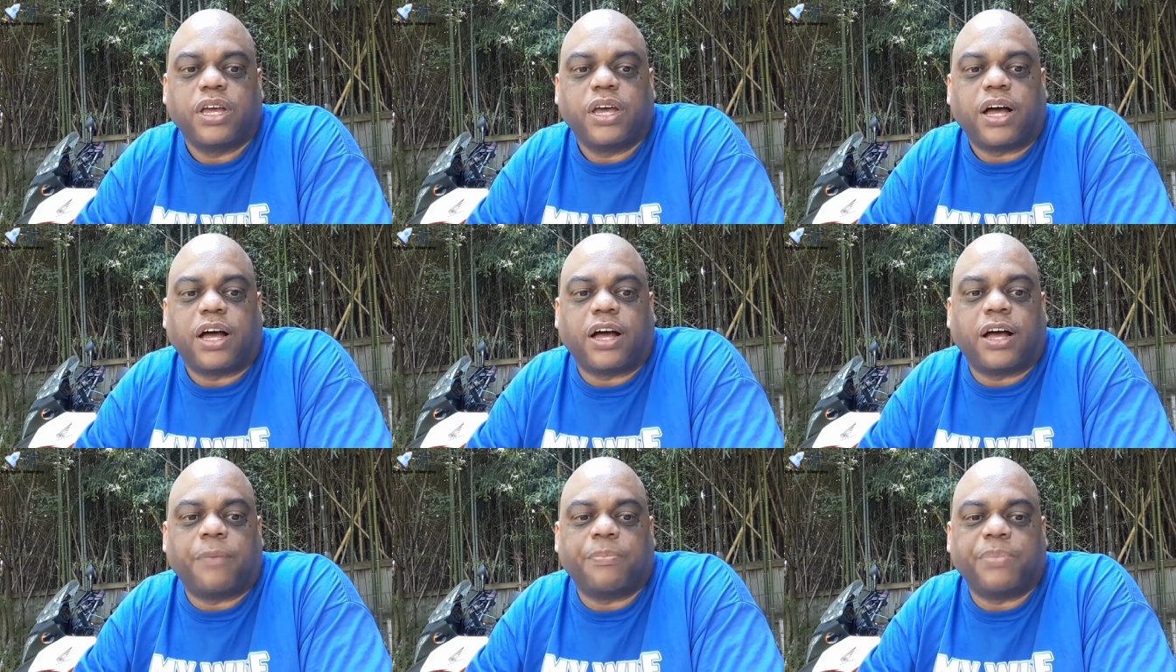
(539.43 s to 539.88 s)

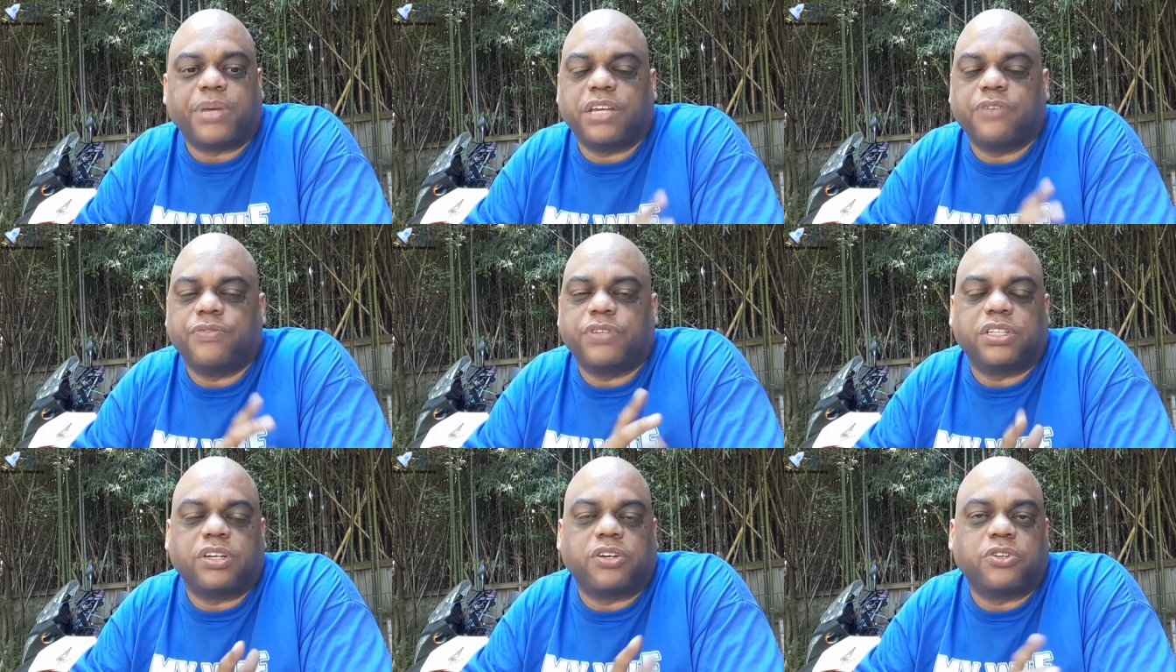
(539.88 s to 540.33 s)
Um,
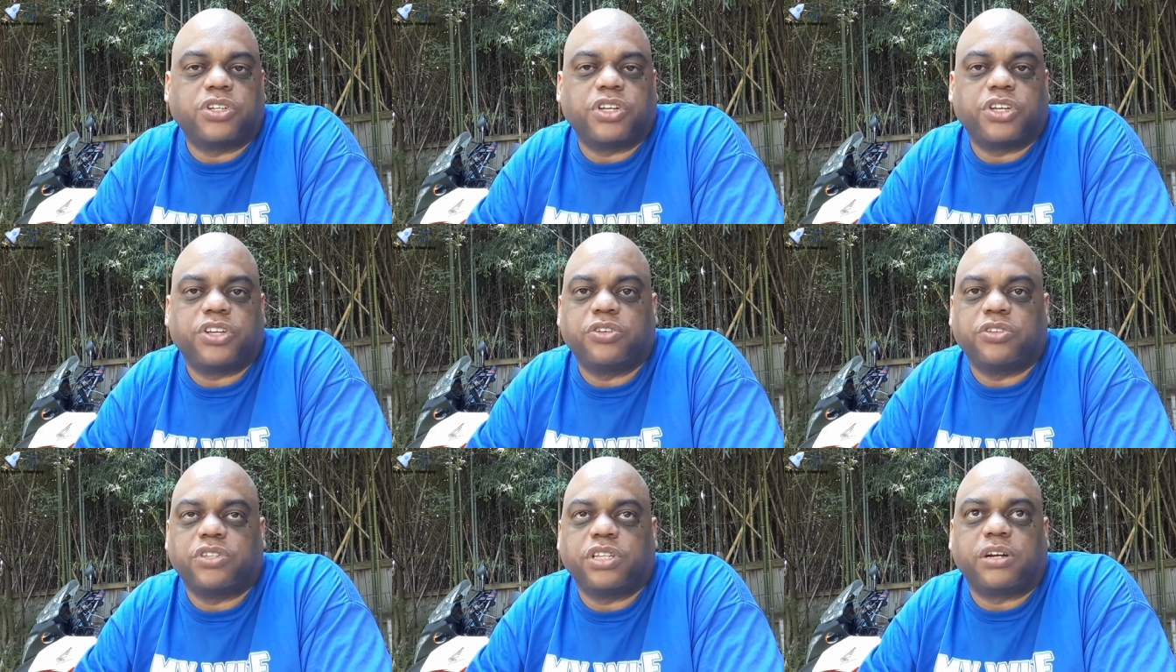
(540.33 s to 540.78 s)
even those of
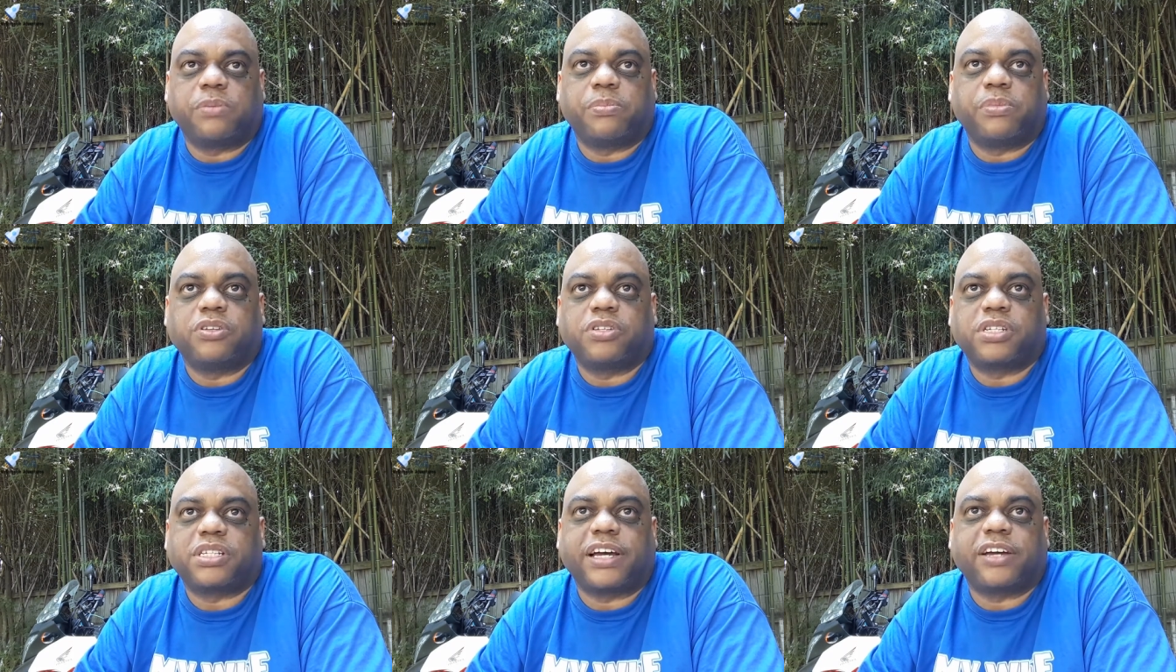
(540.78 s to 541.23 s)
you that are
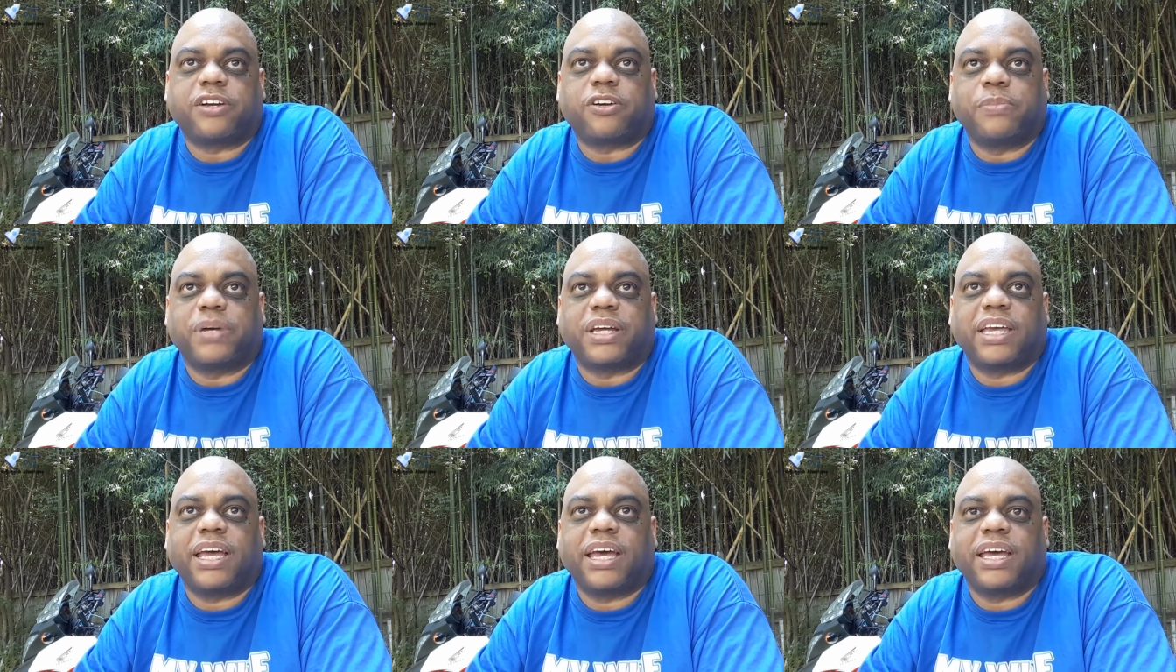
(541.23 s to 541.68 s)
motorcycle
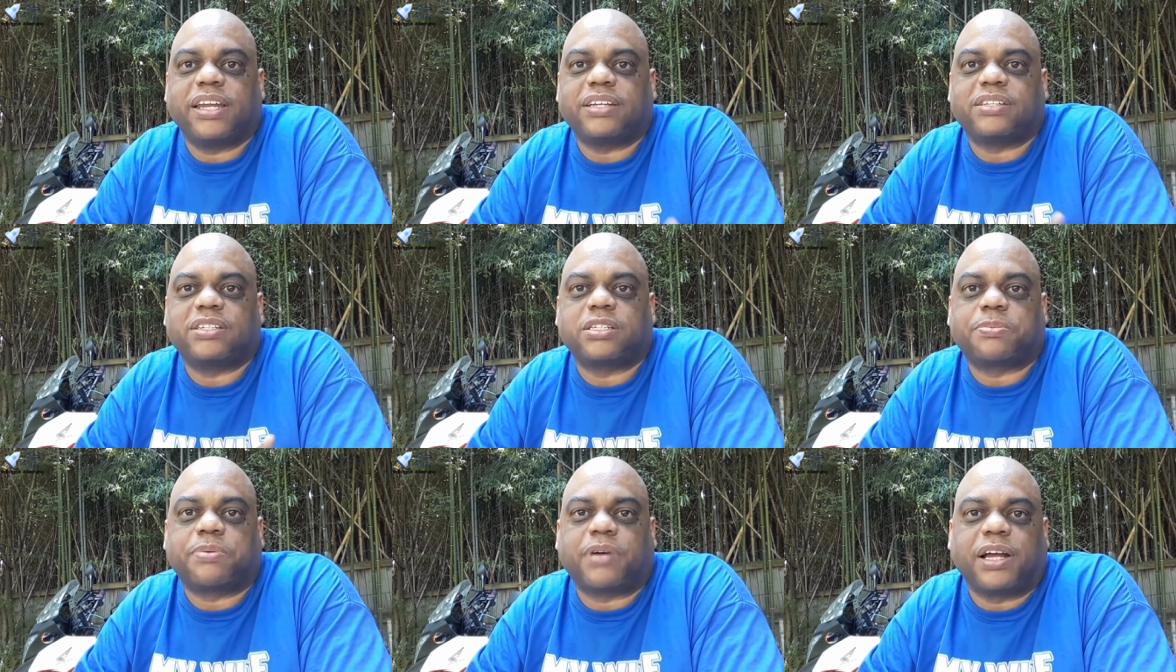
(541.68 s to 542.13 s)
mechanics,
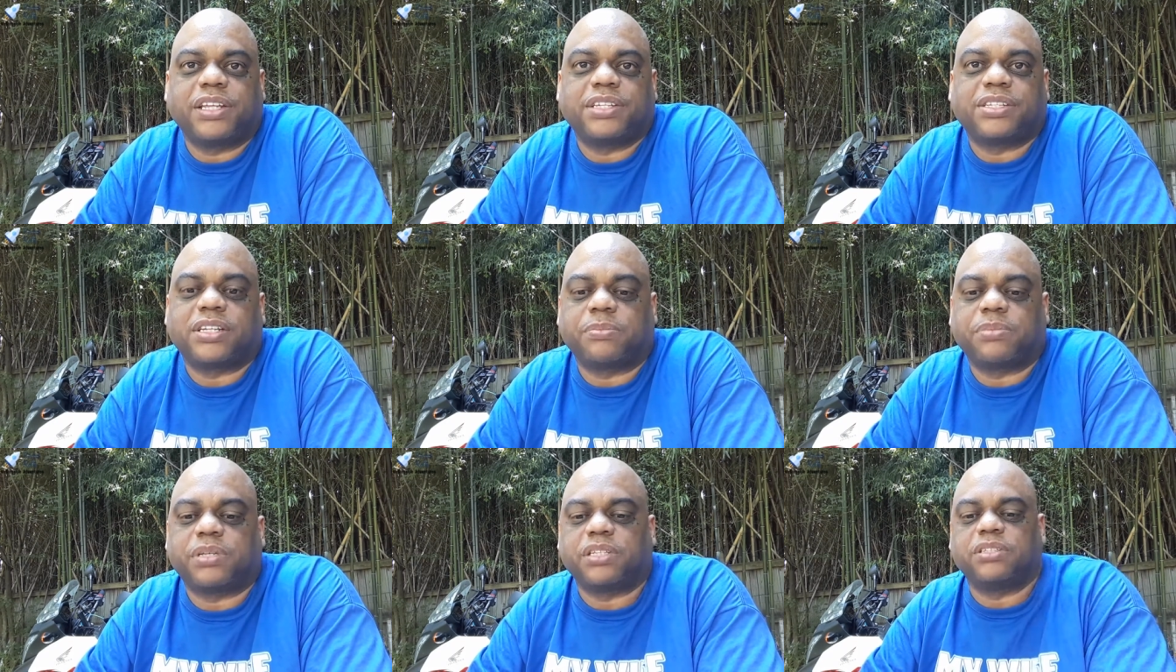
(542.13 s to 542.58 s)
it's probably something